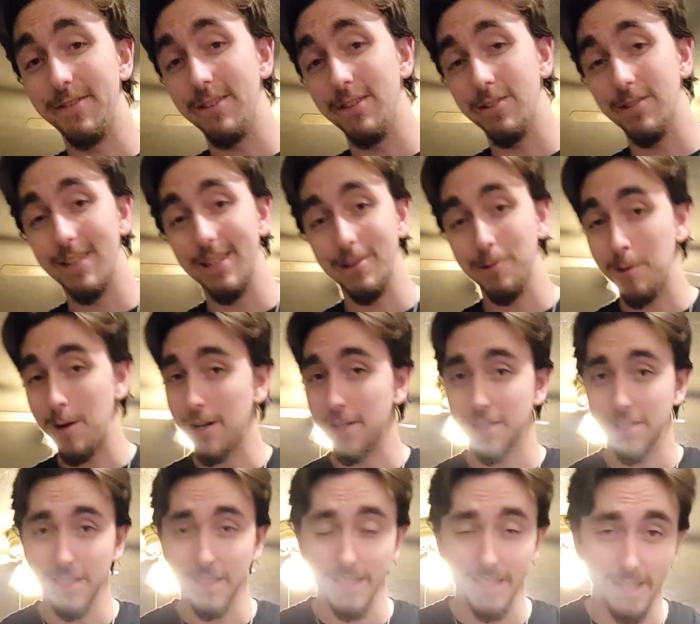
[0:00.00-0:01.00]
of you that
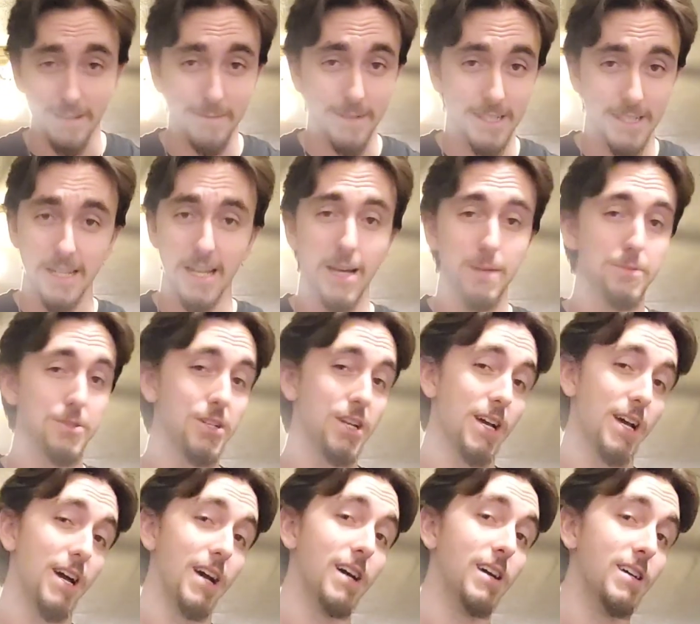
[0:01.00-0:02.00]
watch these have my
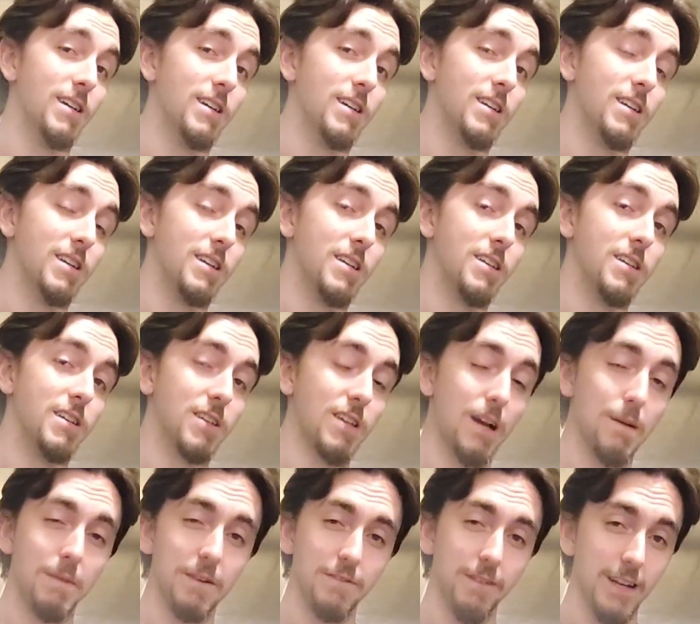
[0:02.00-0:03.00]
Snapchat,
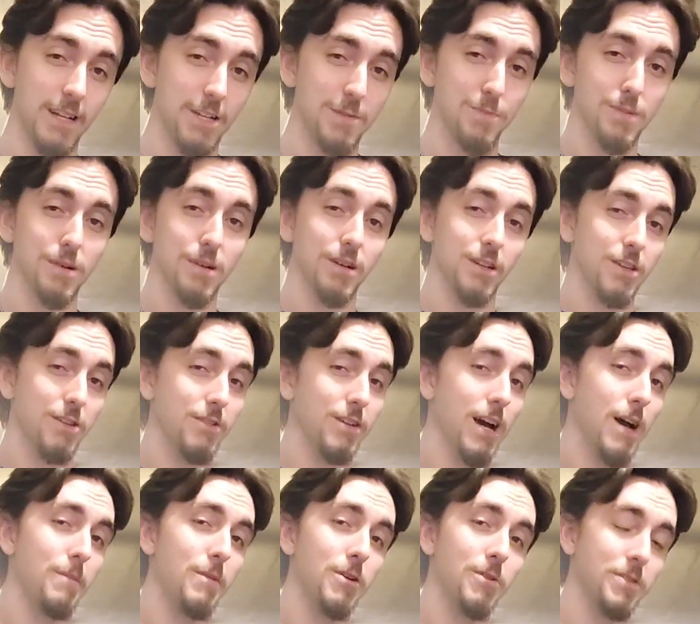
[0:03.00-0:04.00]
got my Facebook, you
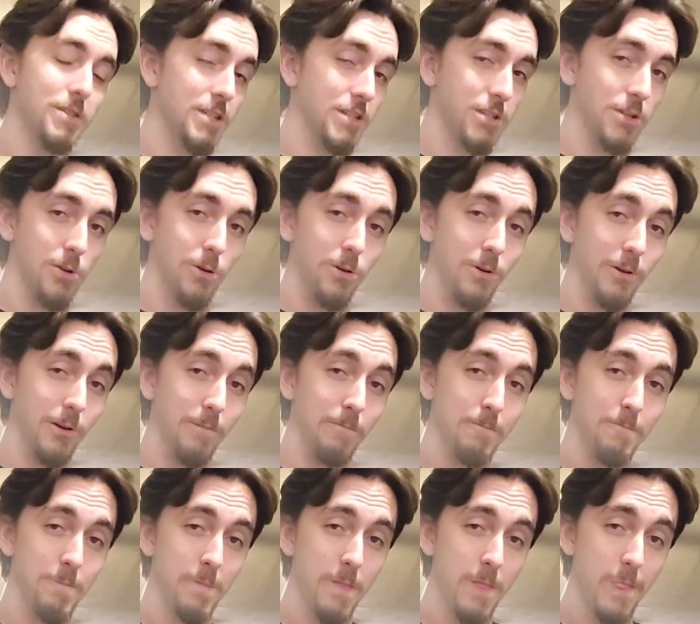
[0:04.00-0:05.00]
got me on Discord.
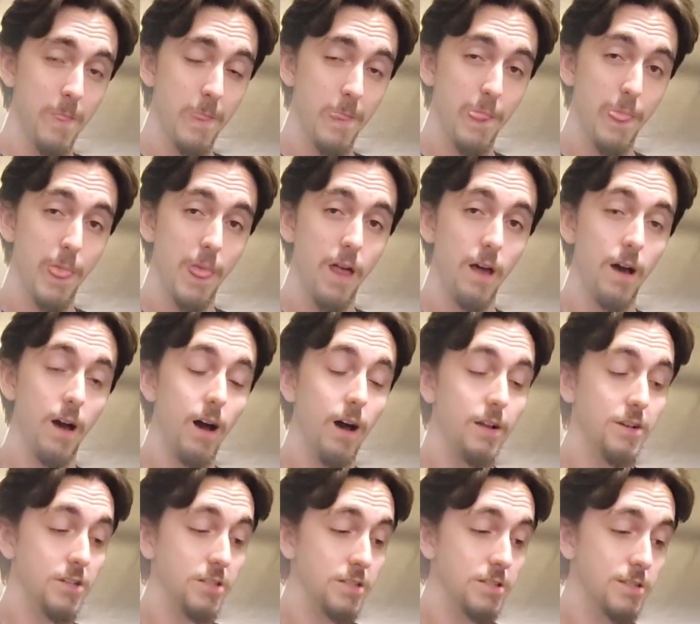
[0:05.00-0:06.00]

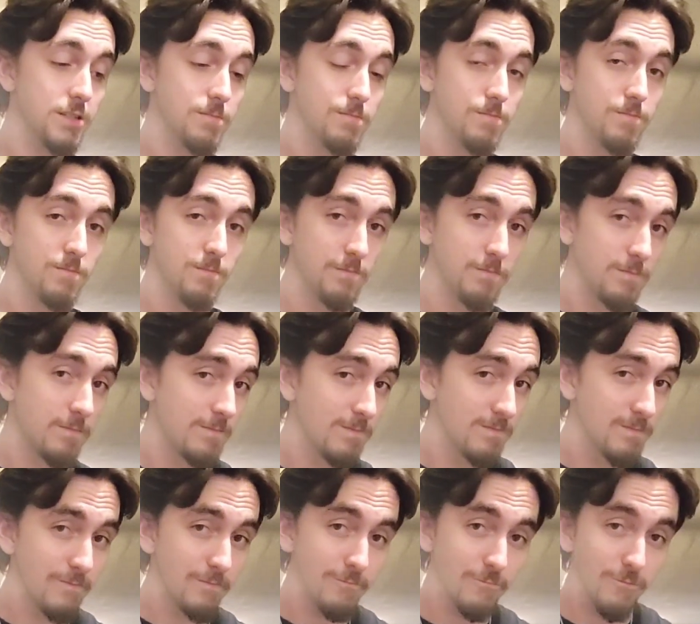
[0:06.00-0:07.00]
Just
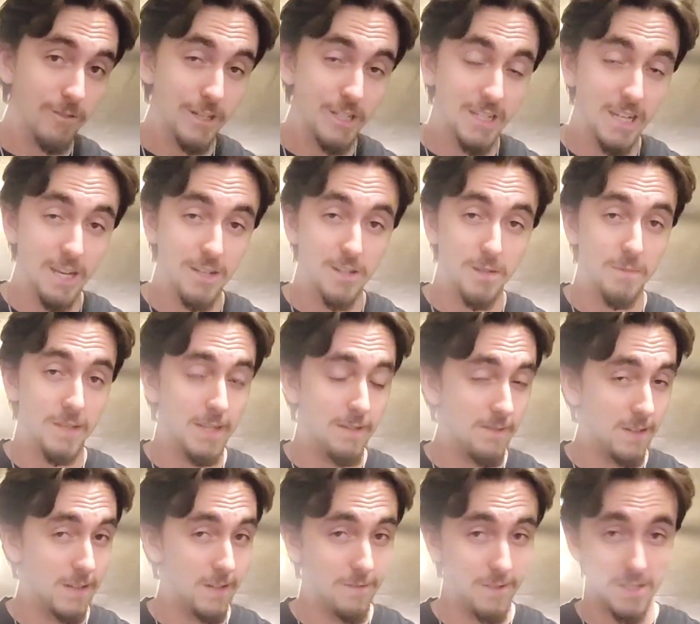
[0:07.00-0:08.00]
reach out to me,
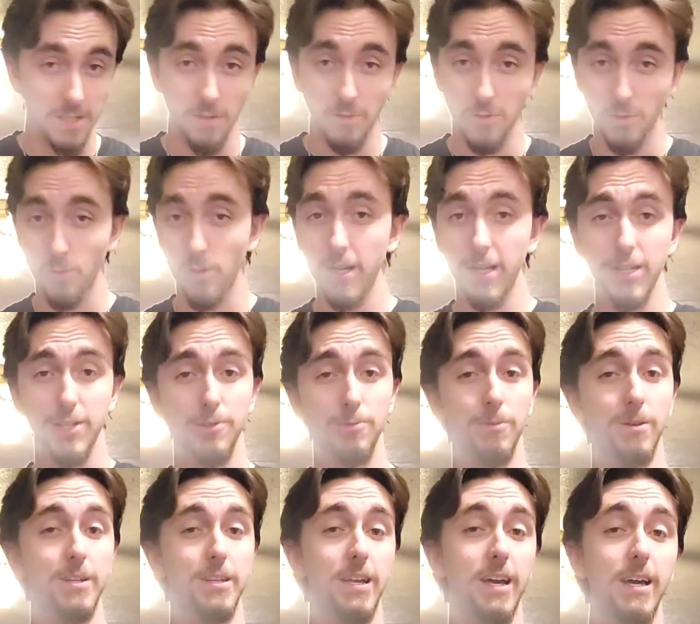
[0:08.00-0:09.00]
even if it's on Twitch
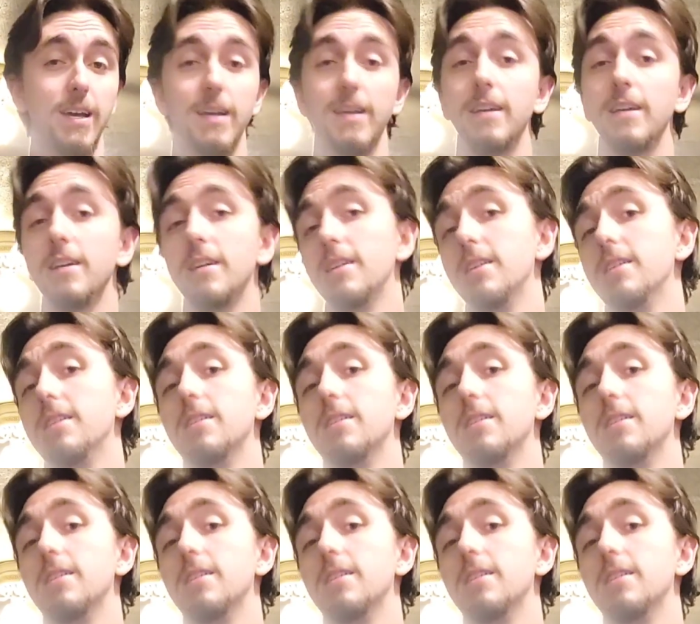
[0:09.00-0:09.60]
one day.